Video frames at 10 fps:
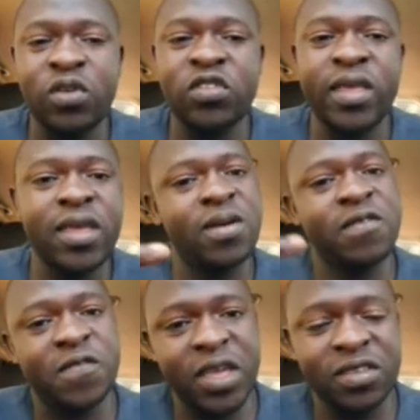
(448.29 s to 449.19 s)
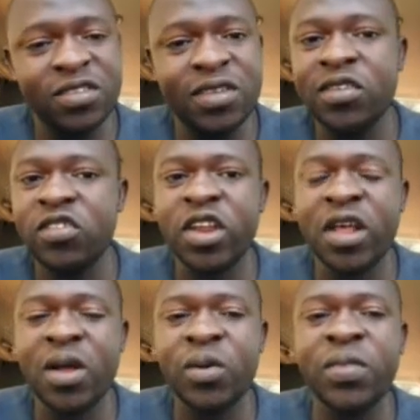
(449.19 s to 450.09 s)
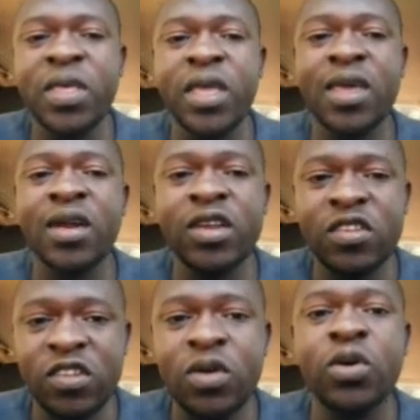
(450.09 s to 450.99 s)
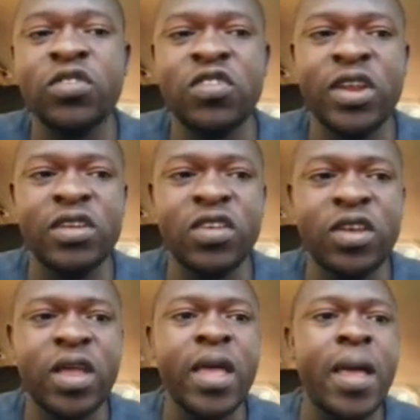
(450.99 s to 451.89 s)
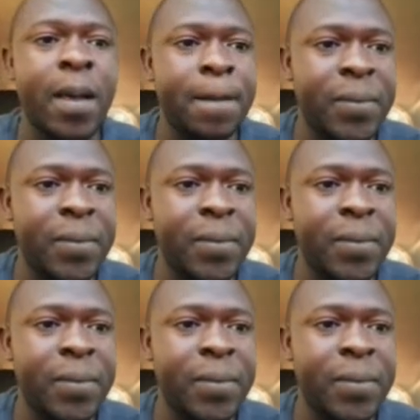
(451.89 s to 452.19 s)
So you see, veins in general, they carry deoxygenated,